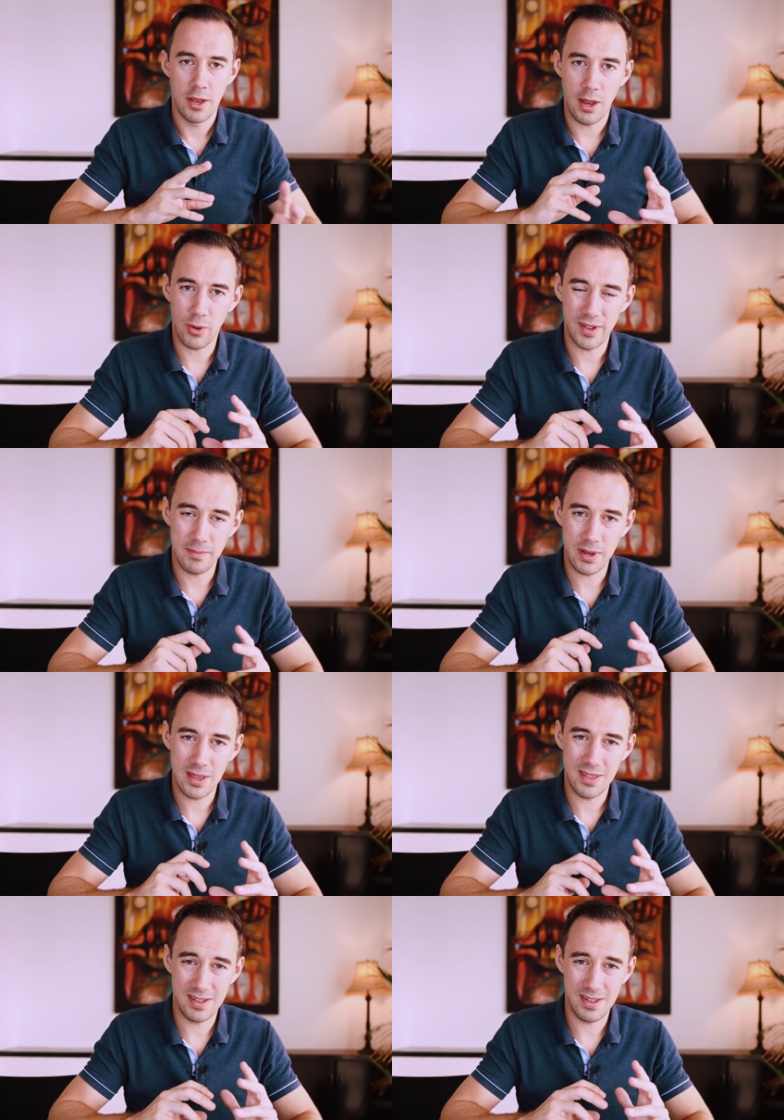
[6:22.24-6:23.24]
Now, quite simply,
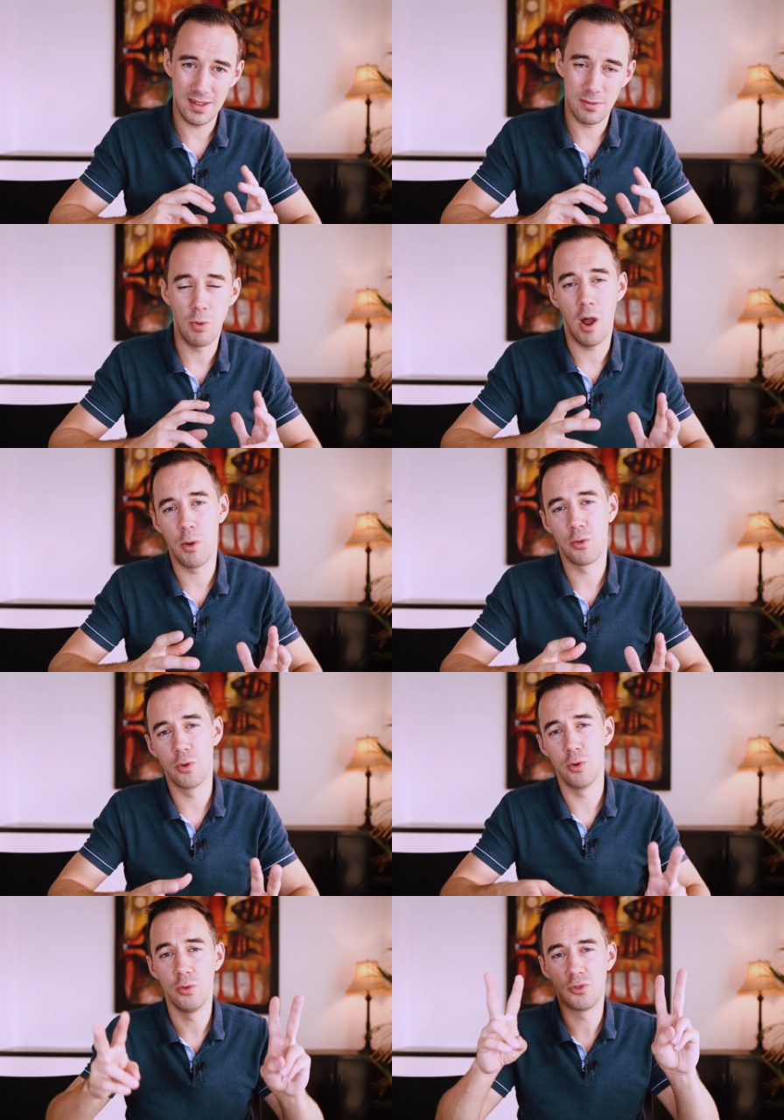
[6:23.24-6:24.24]
this is what I would
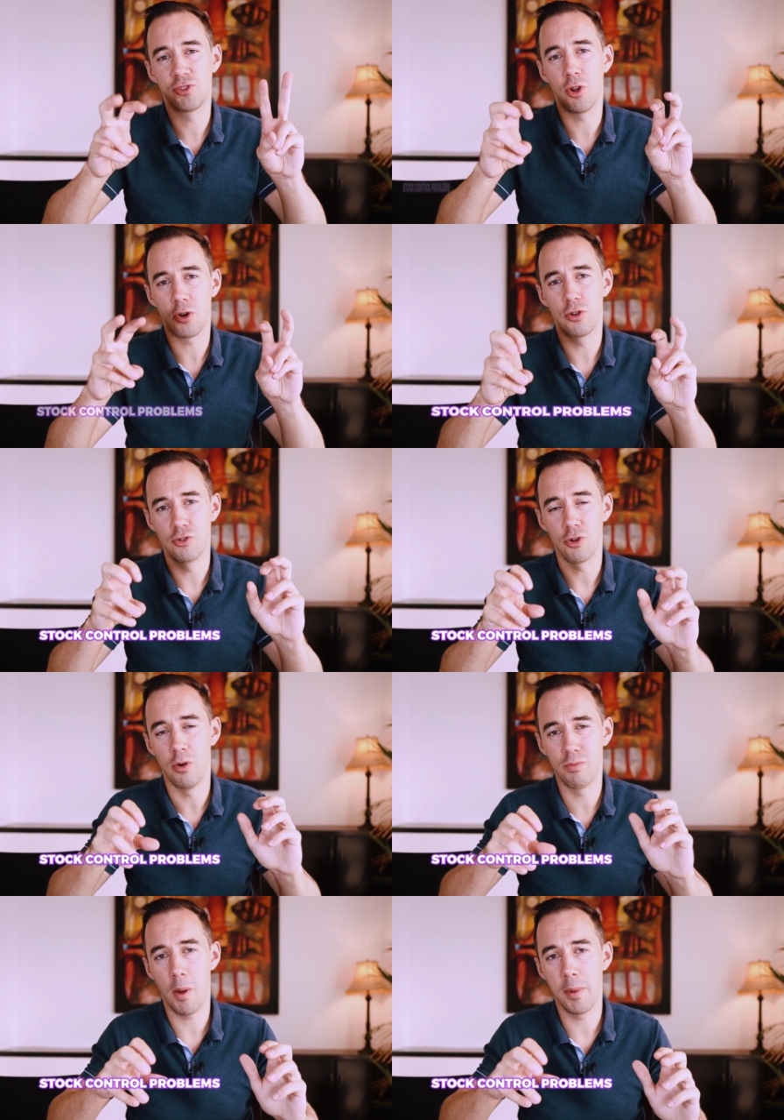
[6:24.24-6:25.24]
call stock
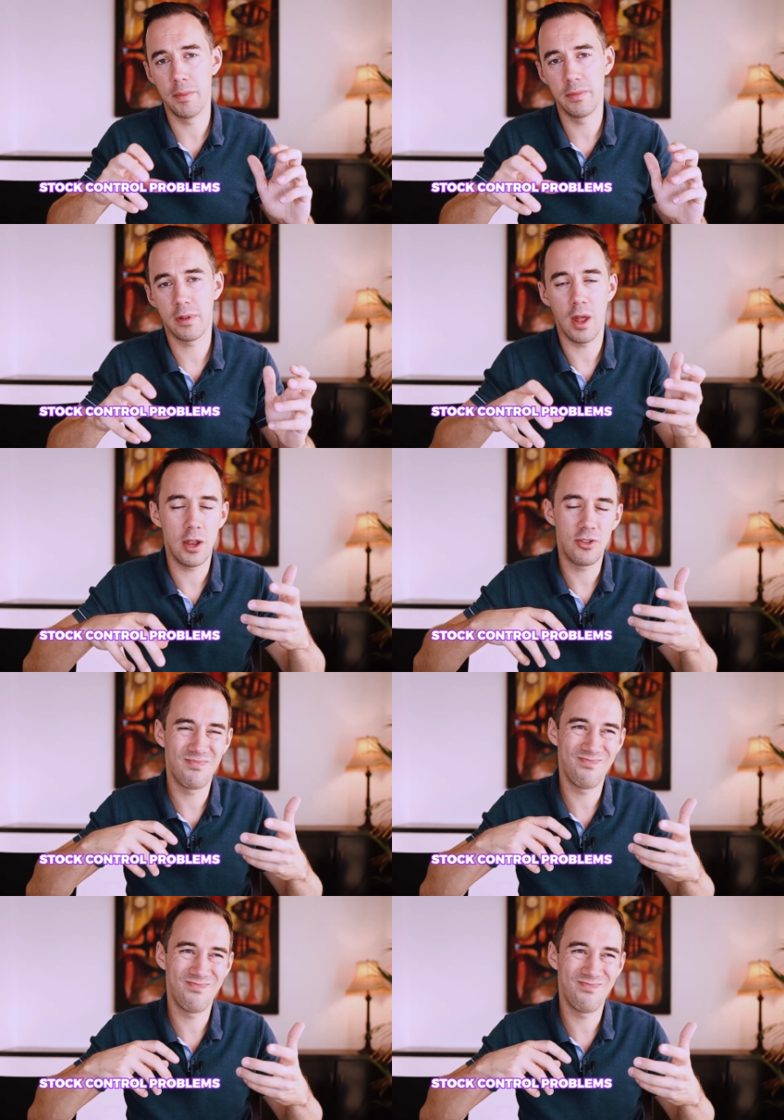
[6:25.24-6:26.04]
control problems, and I,